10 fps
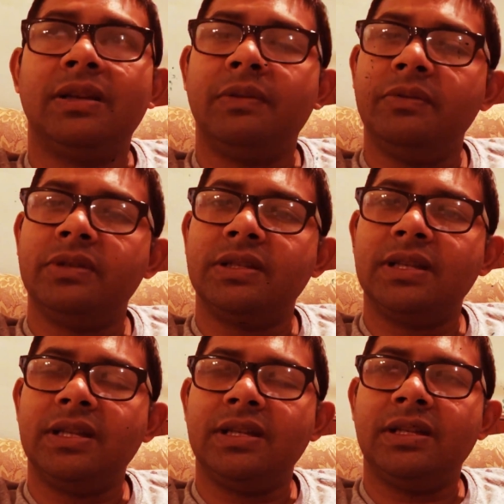I'm able to
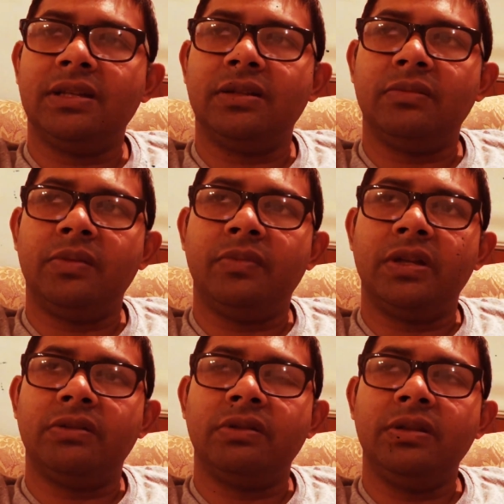see it in
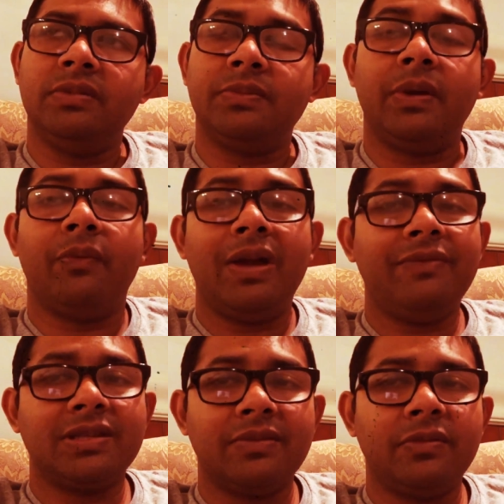my dreams. My
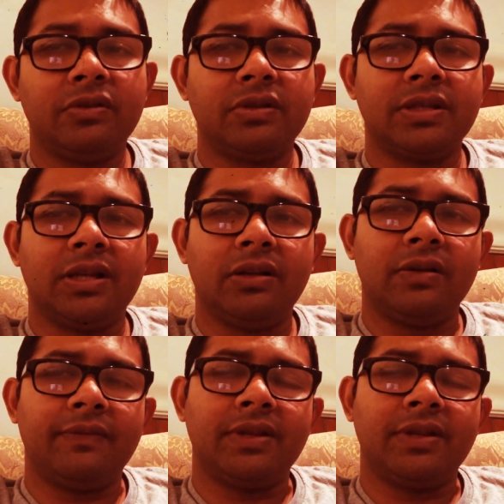wife is able to see a lot of